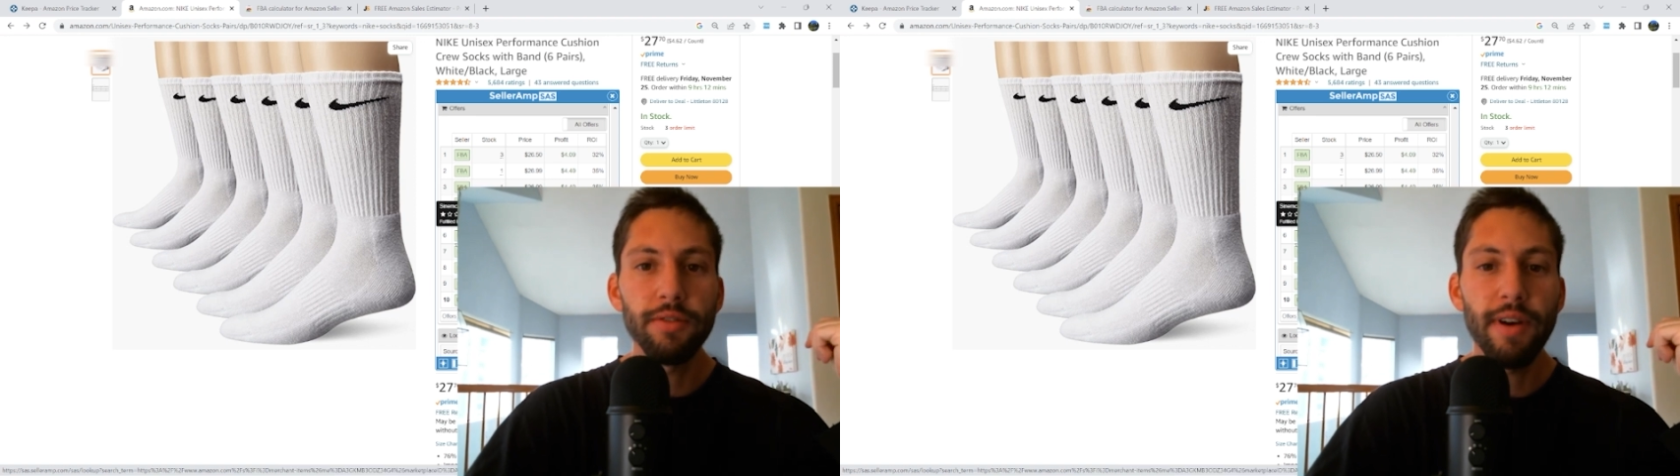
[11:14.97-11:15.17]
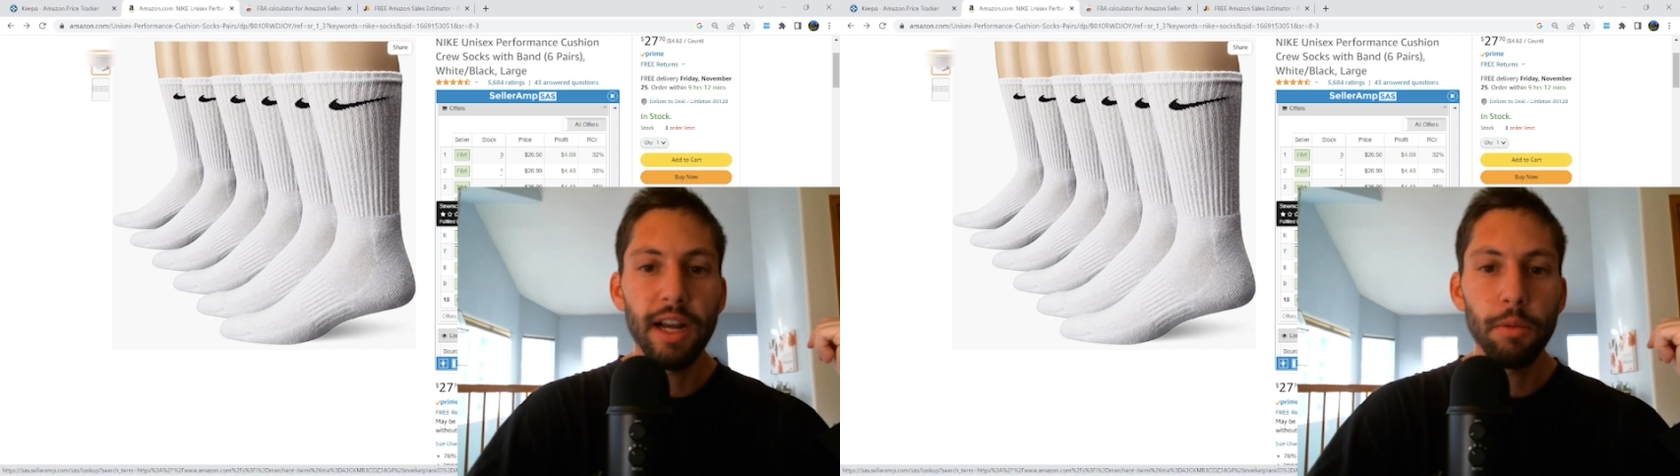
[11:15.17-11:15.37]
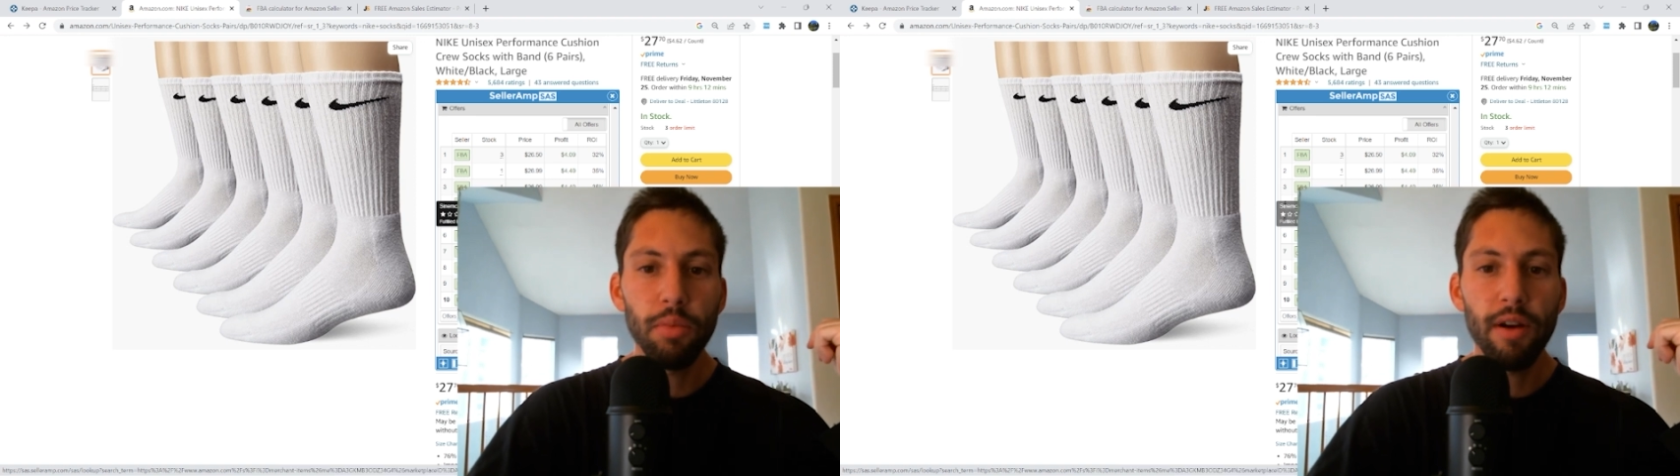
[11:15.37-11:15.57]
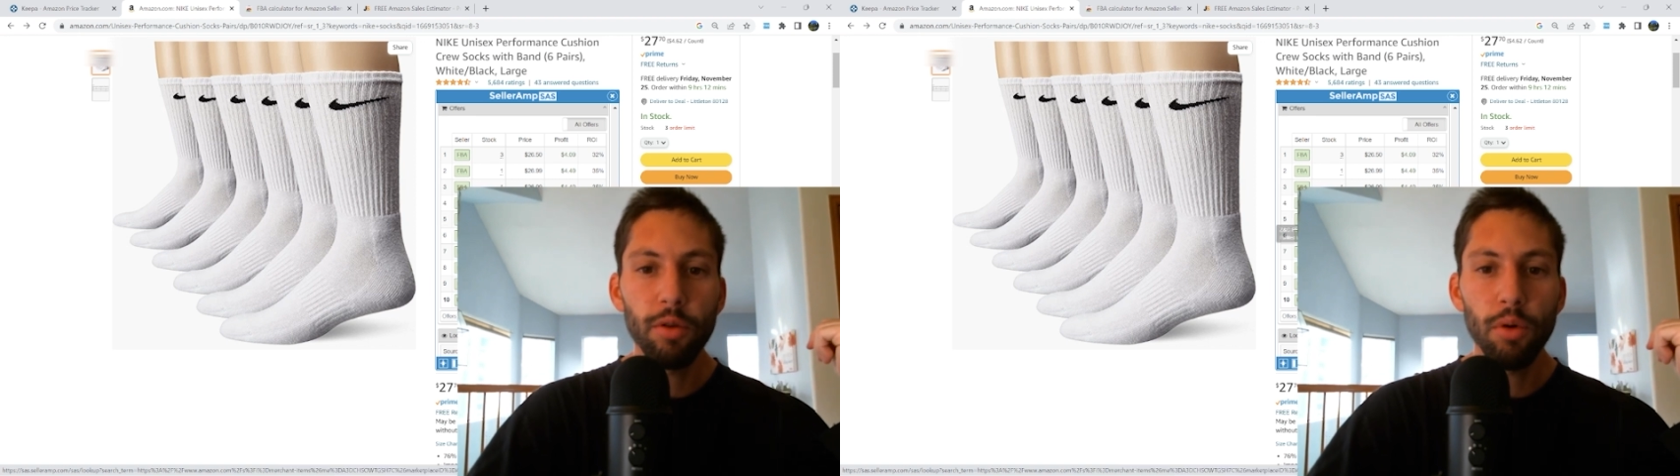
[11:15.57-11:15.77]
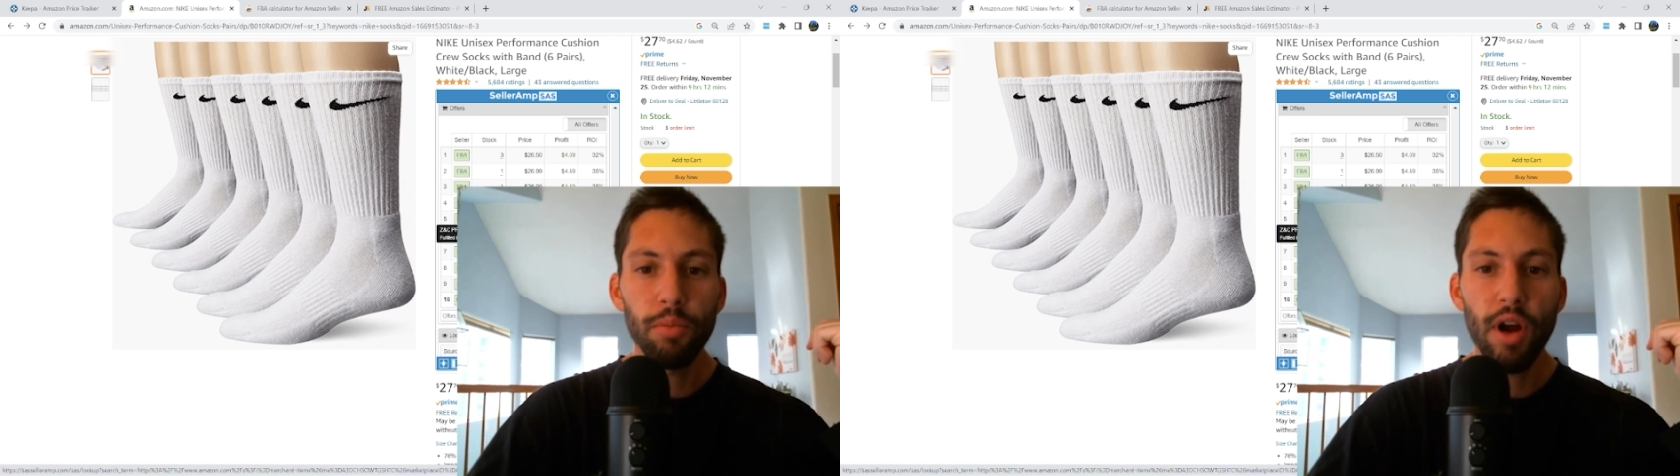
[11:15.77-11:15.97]
finding
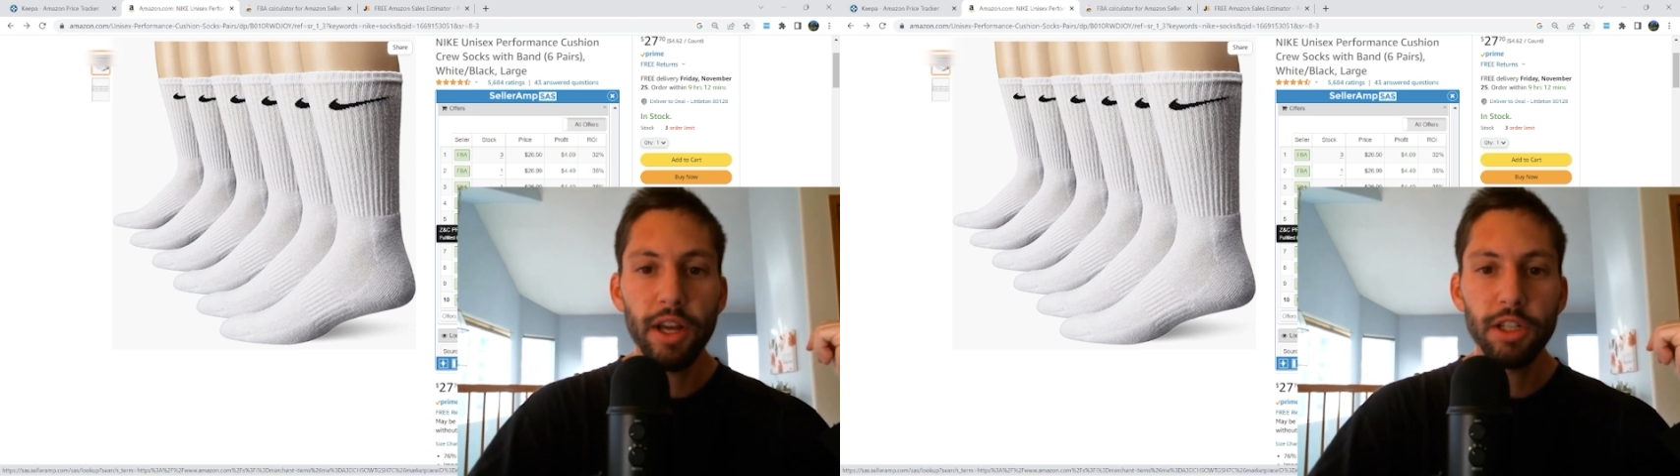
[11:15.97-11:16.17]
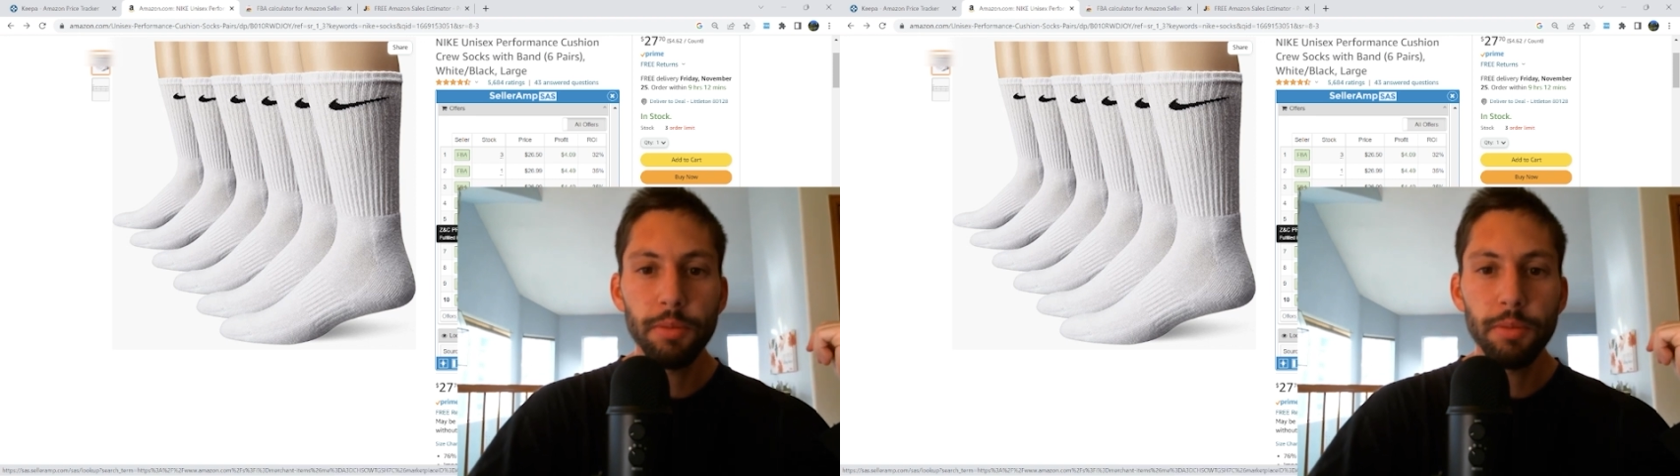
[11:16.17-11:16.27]
profitable products,